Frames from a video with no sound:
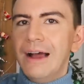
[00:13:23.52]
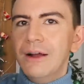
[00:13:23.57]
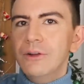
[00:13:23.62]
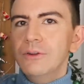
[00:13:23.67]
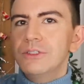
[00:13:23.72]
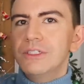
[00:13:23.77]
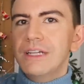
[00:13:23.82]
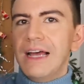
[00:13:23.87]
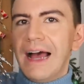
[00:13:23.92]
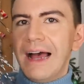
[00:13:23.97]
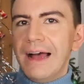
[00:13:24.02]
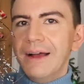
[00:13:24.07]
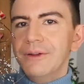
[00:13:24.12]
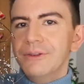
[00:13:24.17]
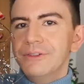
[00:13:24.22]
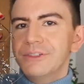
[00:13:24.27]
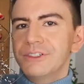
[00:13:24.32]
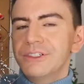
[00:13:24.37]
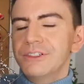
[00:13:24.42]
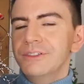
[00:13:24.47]

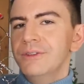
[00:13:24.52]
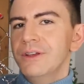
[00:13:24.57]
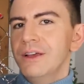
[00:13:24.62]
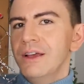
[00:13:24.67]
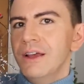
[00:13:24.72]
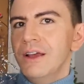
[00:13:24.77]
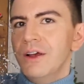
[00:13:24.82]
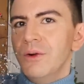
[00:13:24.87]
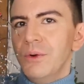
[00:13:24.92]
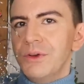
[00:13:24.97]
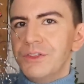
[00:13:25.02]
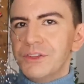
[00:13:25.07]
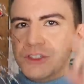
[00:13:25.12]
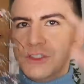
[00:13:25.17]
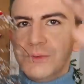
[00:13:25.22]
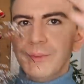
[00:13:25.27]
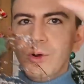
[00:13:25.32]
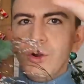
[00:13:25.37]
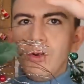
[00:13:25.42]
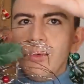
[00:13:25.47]
outhouse with a
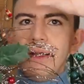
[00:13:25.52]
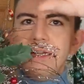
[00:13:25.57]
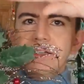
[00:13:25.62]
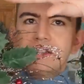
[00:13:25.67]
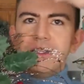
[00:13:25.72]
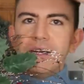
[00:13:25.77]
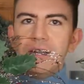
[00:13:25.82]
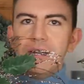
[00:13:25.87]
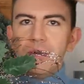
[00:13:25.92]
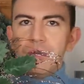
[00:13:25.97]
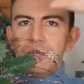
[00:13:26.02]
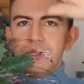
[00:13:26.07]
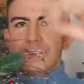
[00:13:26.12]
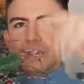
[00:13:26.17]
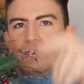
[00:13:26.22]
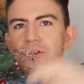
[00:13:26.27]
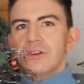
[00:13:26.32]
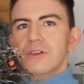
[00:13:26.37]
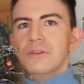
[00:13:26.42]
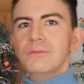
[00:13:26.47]
small window on the
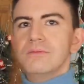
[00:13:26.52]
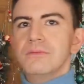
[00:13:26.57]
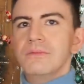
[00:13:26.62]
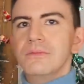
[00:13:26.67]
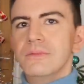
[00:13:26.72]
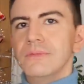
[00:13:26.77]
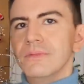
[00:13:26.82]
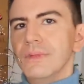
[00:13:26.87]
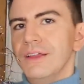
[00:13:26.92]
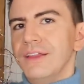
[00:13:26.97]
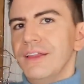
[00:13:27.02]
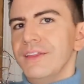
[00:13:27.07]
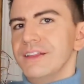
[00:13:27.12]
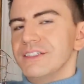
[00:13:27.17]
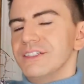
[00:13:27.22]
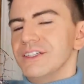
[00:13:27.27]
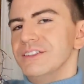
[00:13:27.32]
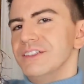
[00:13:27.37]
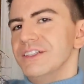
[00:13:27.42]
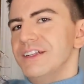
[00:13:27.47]
door and then
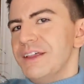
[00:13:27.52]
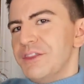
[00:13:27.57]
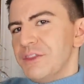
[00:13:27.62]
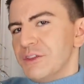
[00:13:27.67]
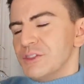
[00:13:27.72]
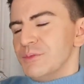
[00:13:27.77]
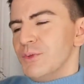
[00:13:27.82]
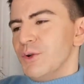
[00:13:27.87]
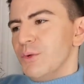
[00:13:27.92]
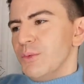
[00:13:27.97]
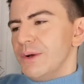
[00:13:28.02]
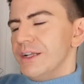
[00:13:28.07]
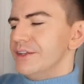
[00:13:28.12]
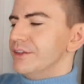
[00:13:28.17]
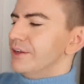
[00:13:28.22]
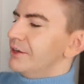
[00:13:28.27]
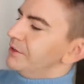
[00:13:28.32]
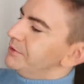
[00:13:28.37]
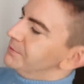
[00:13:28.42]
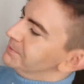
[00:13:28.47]
this underneath the small
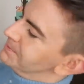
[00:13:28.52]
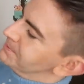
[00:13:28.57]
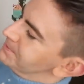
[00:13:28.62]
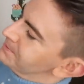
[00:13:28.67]
window